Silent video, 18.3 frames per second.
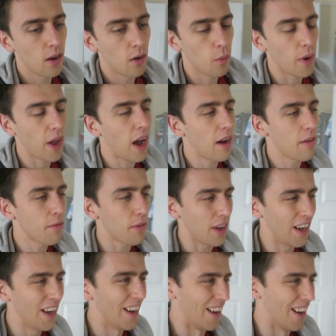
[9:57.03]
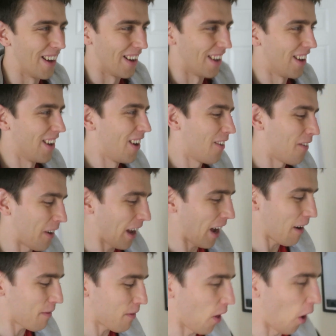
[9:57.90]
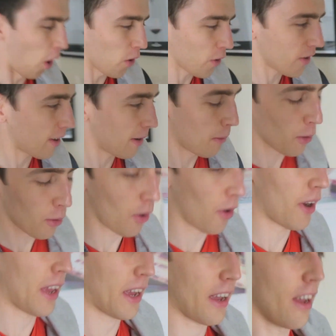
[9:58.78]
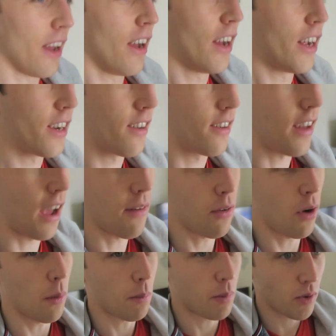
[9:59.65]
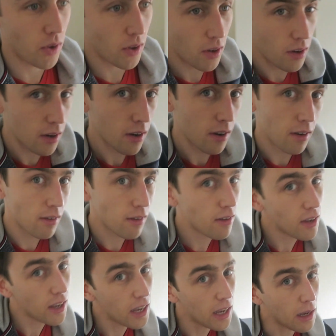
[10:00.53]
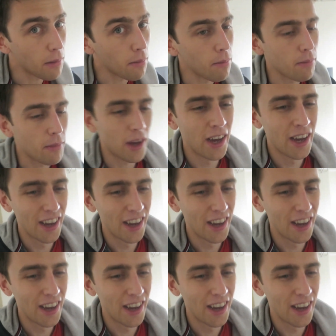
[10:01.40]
We have the oxymoronic DevOps team,